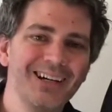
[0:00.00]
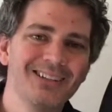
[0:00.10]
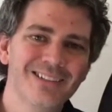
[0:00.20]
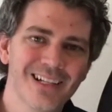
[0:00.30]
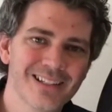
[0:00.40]

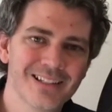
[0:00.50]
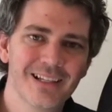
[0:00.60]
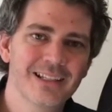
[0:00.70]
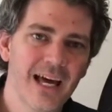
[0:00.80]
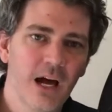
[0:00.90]
let's
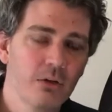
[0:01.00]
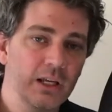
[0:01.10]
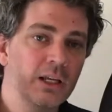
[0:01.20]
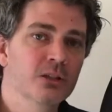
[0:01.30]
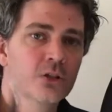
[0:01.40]
sit down
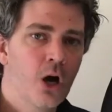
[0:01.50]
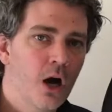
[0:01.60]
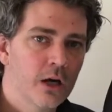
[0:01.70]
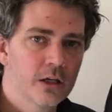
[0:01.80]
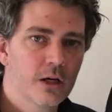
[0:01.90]
and
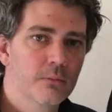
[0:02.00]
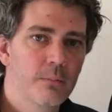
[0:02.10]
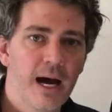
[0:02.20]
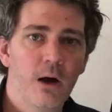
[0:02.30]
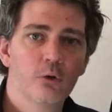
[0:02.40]
talk
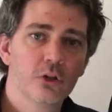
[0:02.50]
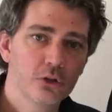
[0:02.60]
about